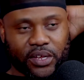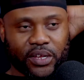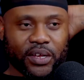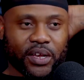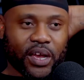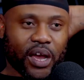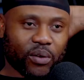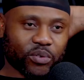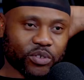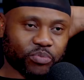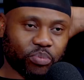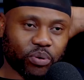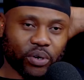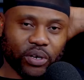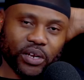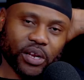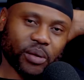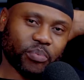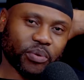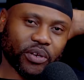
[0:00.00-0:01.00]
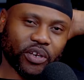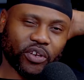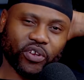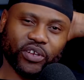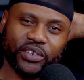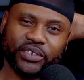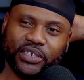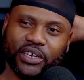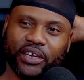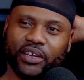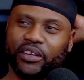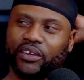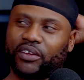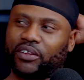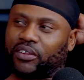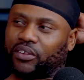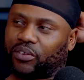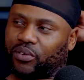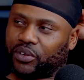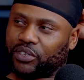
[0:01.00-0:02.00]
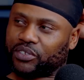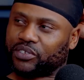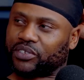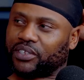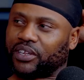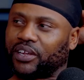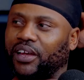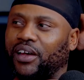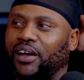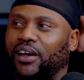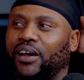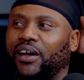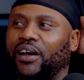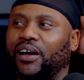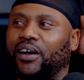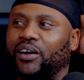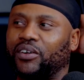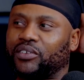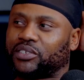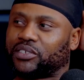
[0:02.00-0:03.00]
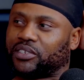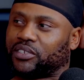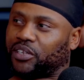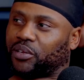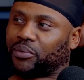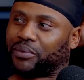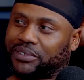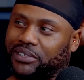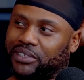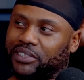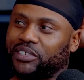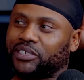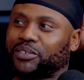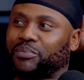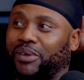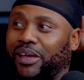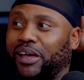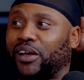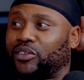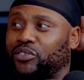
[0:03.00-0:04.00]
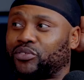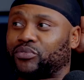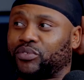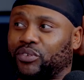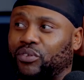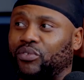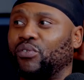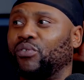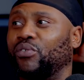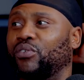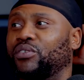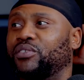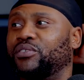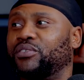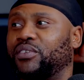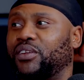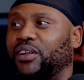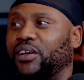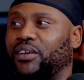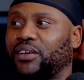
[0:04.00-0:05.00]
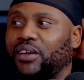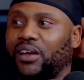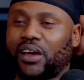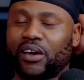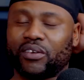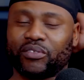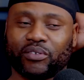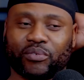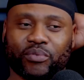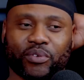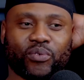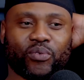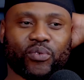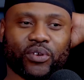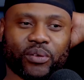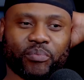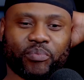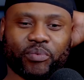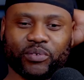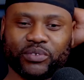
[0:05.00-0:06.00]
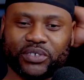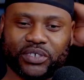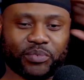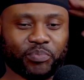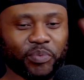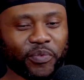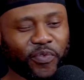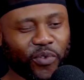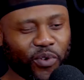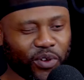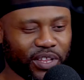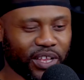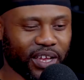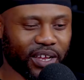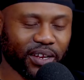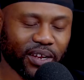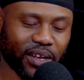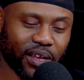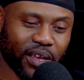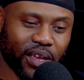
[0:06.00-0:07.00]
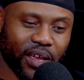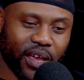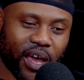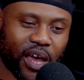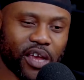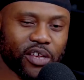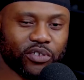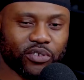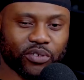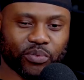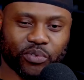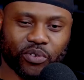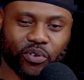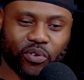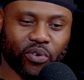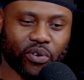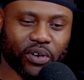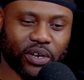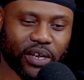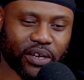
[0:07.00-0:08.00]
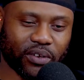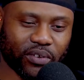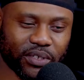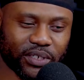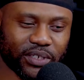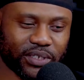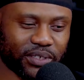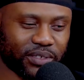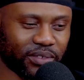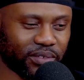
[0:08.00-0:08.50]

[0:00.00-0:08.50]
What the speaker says: I was pulling up in Leondale, going to their house, and they were teaching me how to record, like how the recording process. Before that, I used to record like on this